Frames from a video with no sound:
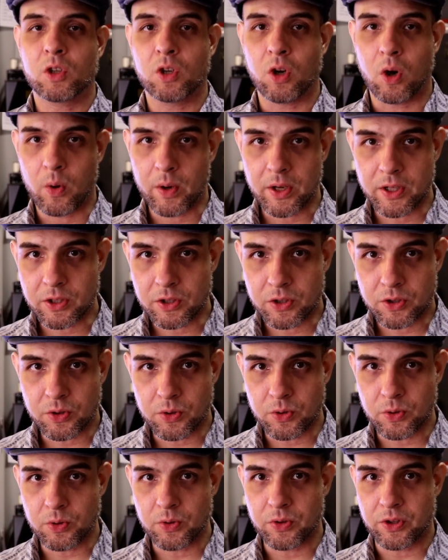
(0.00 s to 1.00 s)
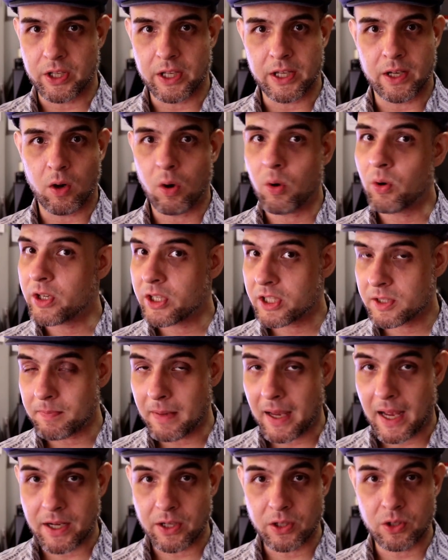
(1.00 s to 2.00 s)
go into the owner's
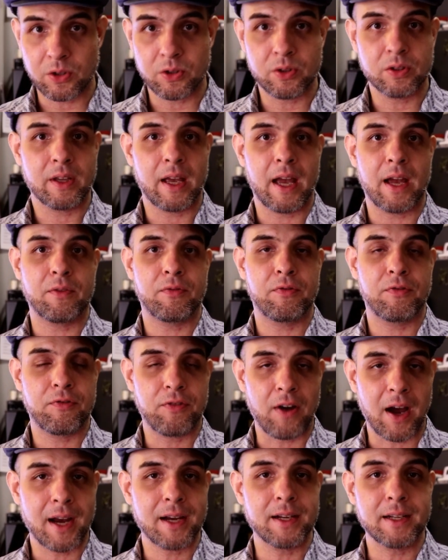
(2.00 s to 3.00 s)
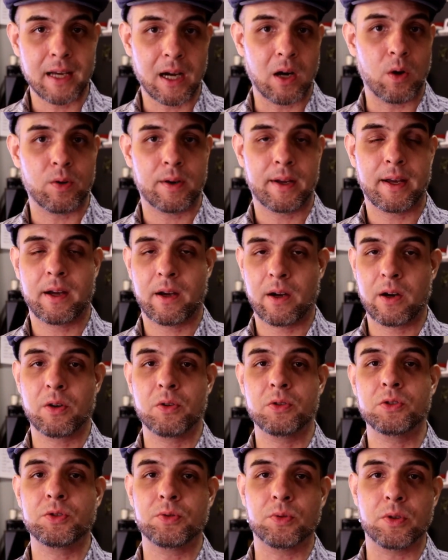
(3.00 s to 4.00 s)
manual and find out
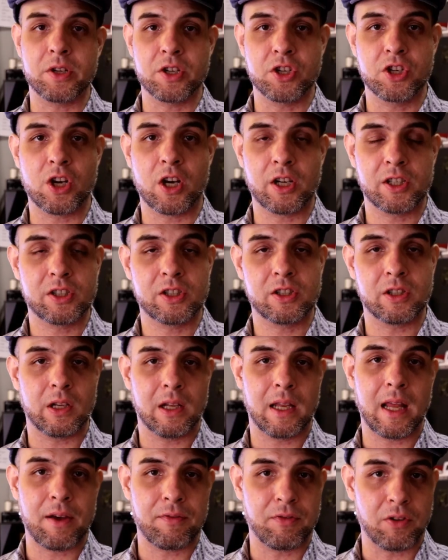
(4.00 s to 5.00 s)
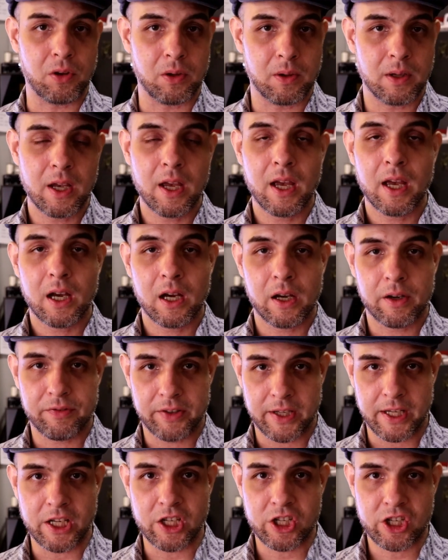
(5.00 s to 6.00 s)
how to adjust the level
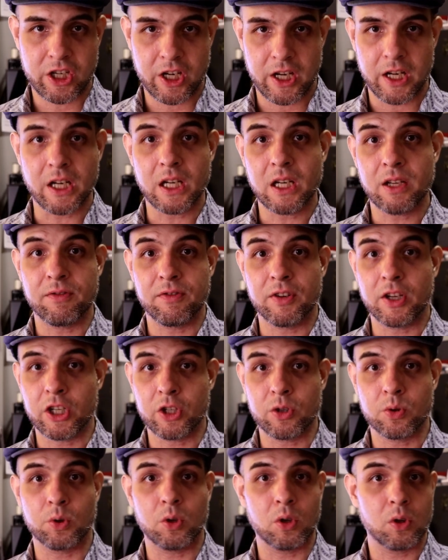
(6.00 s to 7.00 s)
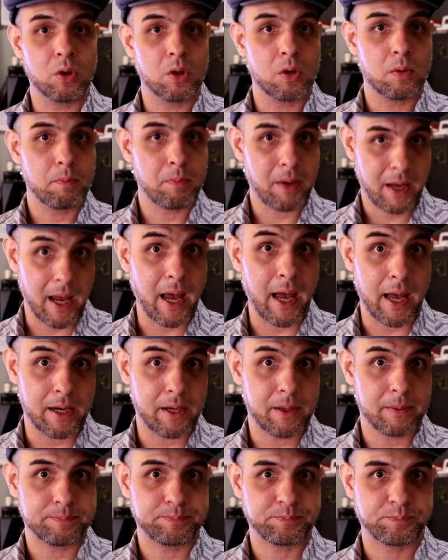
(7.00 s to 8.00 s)
of each individual
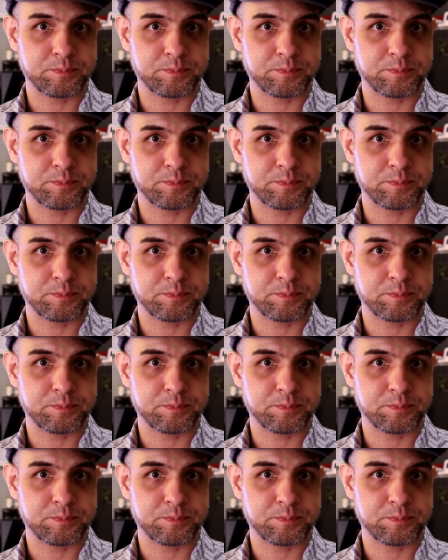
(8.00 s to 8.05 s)
pad.